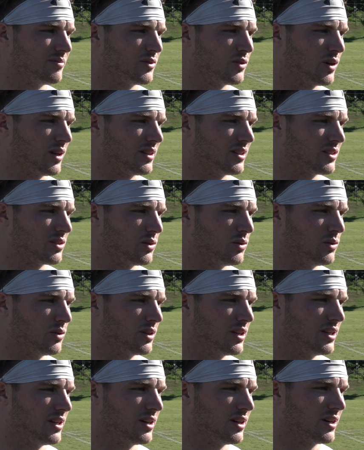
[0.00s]
throughout this
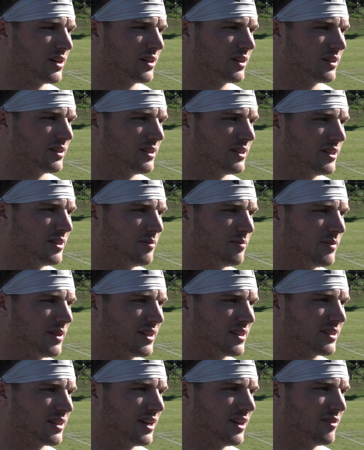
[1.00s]
whole year,
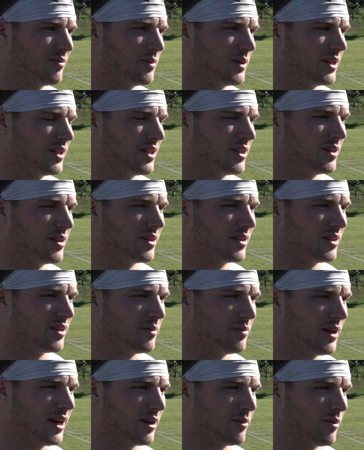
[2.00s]
that's kind of been in
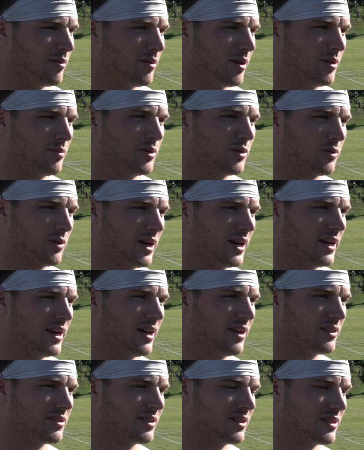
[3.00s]
the back of my mind. But right
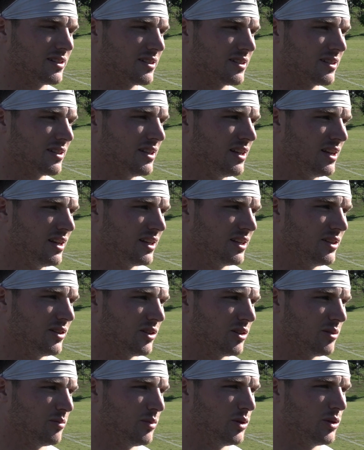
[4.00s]
now, since, you
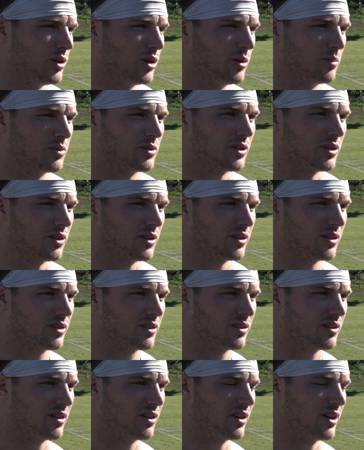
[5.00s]
know, the bowl hopes are
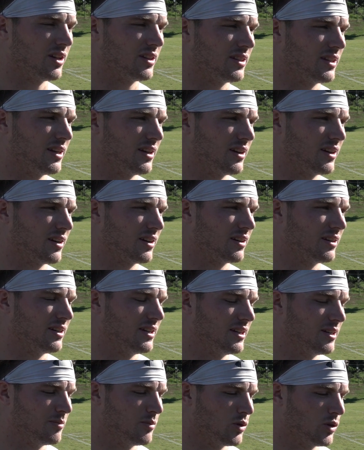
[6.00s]
not there
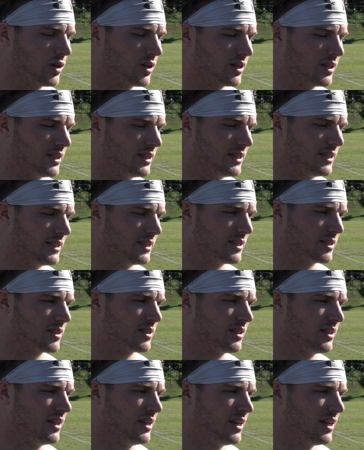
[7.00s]
anymore,
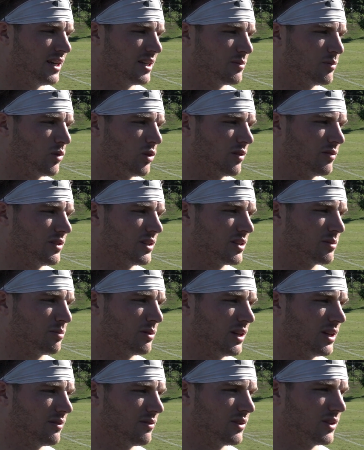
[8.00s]
it's more of just
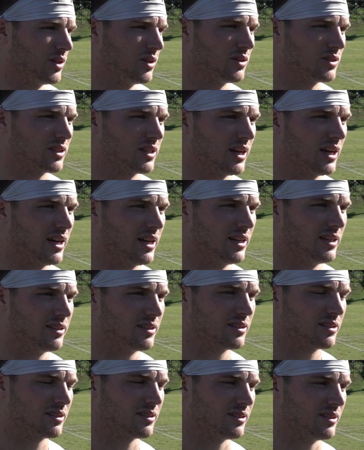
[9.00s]
playing for those
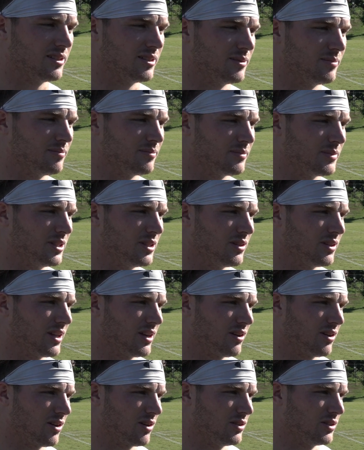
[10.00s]
guys, you know,
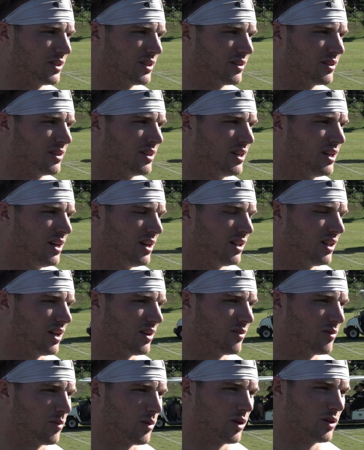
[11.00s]
that are only, a
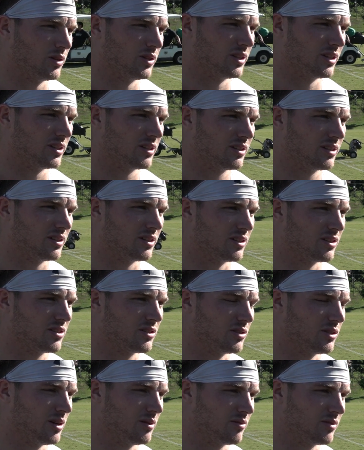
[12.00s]
lot of them are only going to
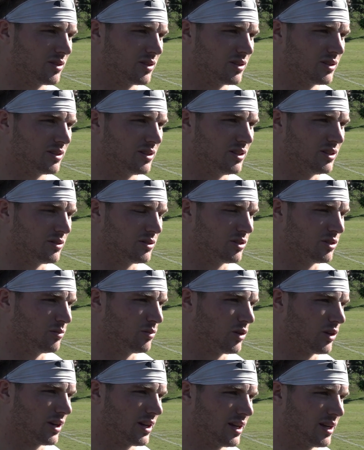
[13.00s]
suit up for, you know, two
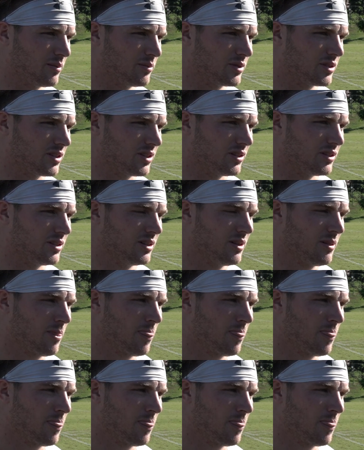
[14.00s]
more games. So.